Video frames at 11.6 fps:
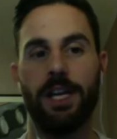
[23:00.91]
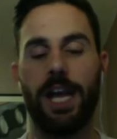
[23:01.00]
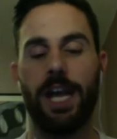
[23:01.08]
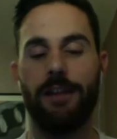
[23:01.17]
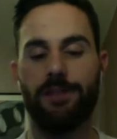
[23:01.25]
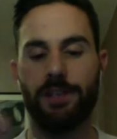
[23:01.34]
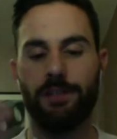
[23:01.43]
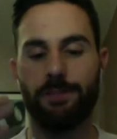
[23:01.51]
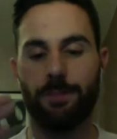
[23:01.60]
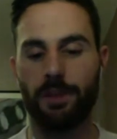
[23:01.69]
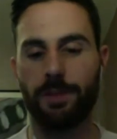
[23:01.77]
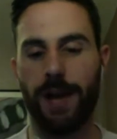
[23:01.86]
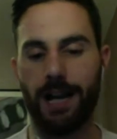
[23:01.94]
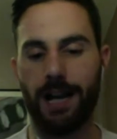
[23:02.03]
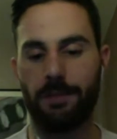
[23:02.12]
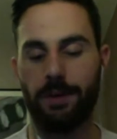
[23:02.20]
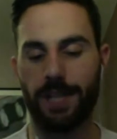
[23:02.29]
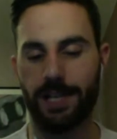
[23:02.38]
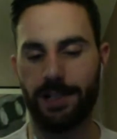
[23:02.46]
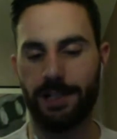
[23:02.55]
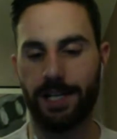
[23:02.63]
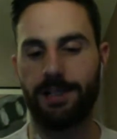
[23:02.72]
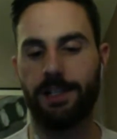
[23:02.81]
If she pulls that
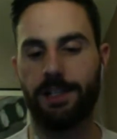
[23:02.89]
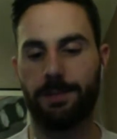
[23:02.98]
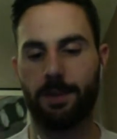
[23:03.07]
sexiness,